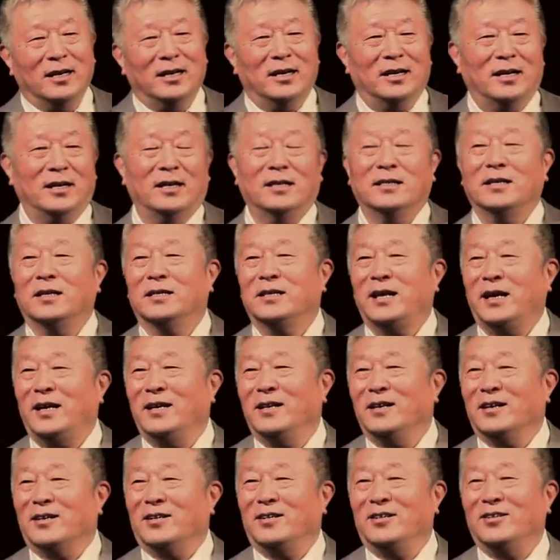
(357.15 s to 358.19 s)
the
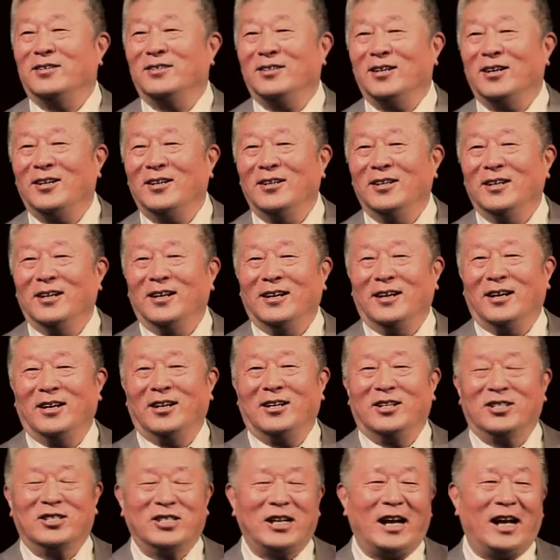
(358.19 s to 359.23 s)
Taylor, you know,
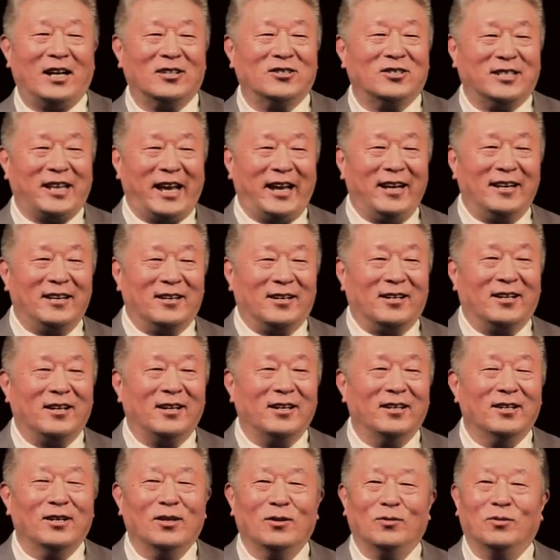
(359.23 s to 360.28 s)
uh, Charles
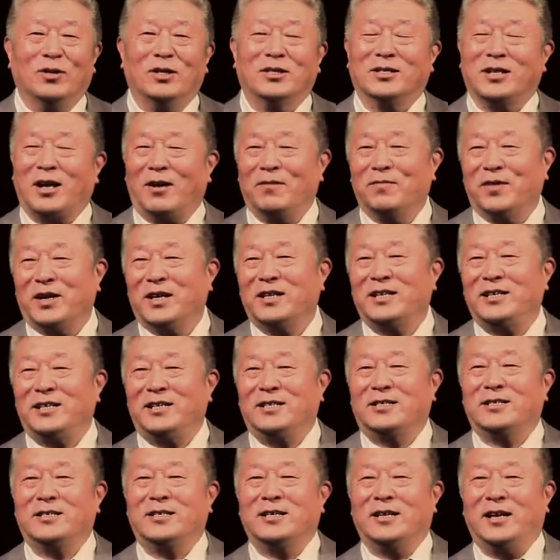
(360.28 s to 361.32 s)
Taylor was
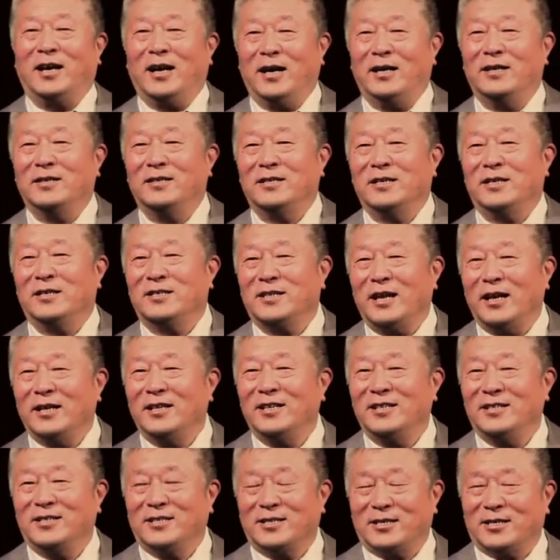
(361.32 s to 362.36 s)
convicted and
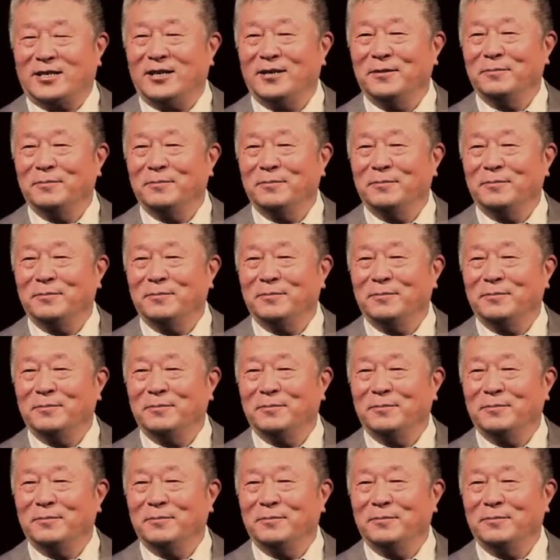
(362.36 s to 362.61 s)
sentenced